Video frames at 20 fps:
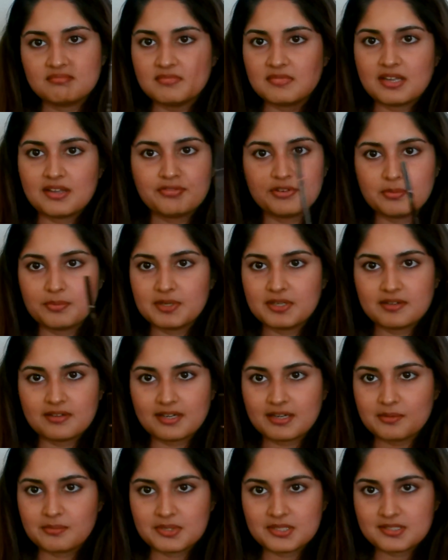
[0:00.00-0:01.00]
Everybody
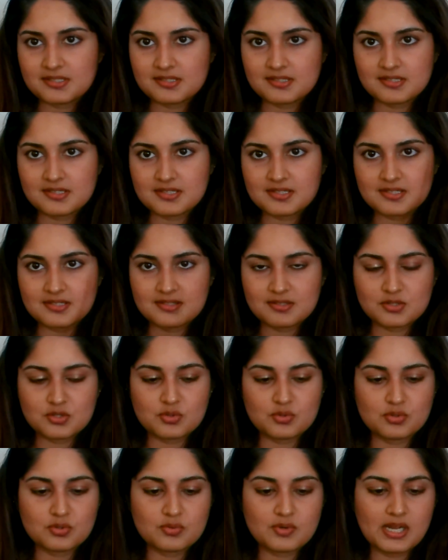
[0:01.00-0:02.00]
recommends this, and
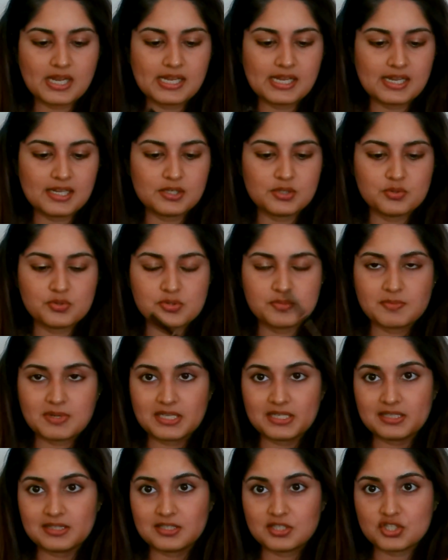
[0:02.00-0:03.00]
so do I. I use
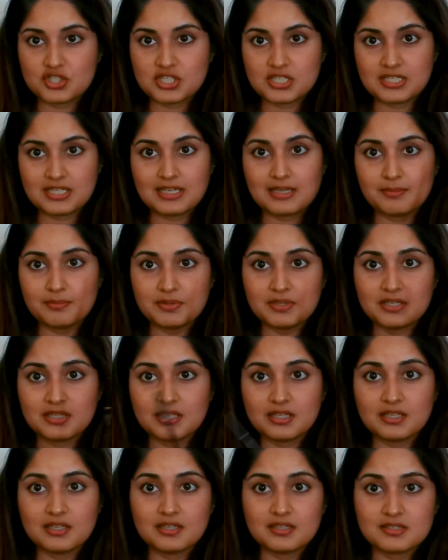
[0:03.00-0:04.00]
mine in the shade
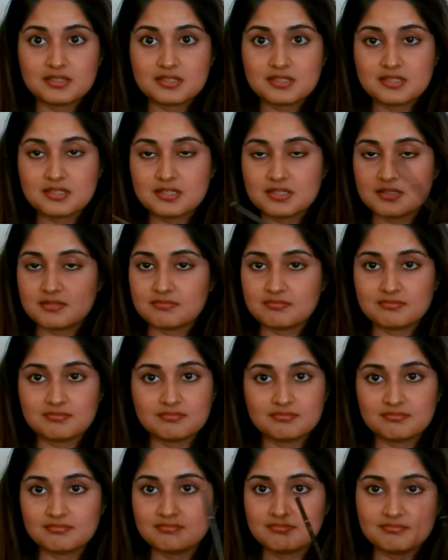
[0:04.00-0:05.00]
Ebony. It's,
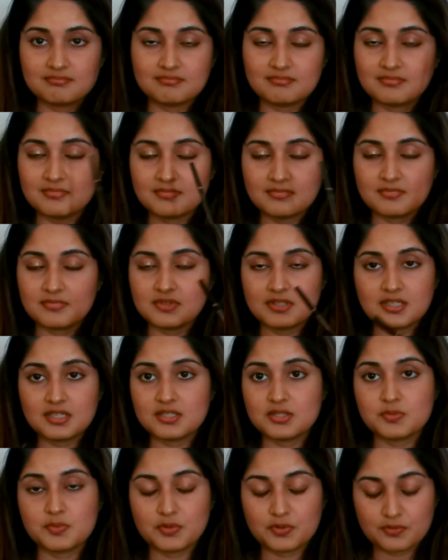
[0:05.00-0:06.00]

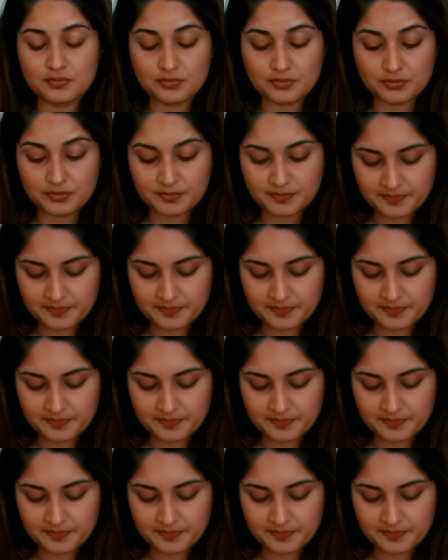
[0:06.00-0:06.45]
it's beautiful.